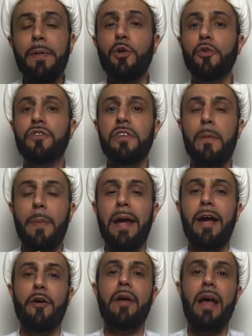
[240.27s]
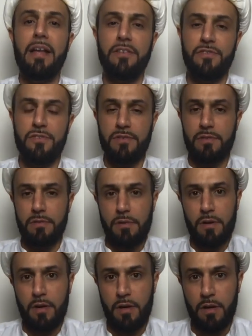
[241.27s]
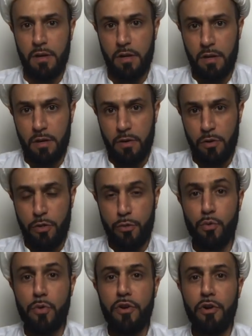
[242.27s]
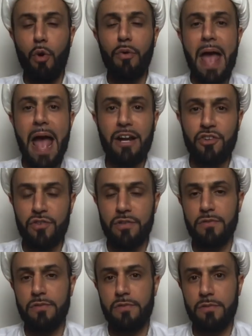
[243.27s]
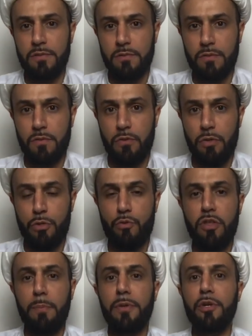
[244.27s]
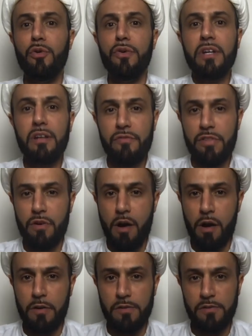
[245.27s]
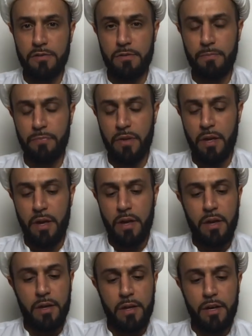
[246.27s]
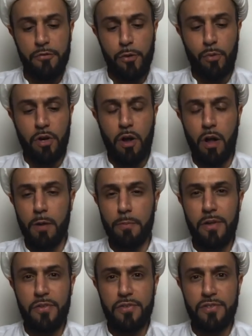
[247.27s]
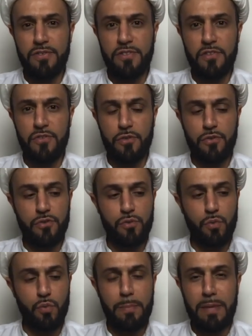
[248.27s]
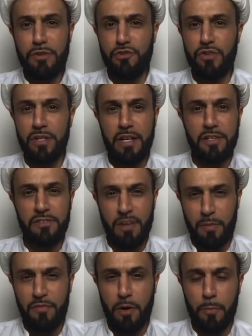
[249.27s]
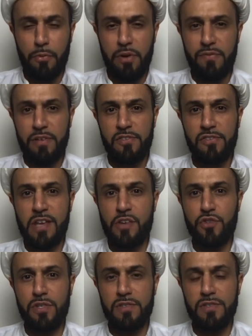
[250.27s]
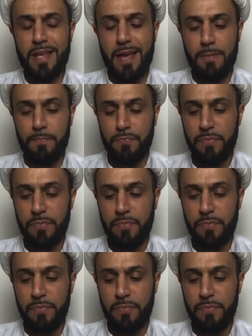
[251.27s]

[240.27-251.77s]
built paradise through their own actions, through the purity of their hearts. If you recall, brothers and sisters, we mentioned in some of our previous sessions that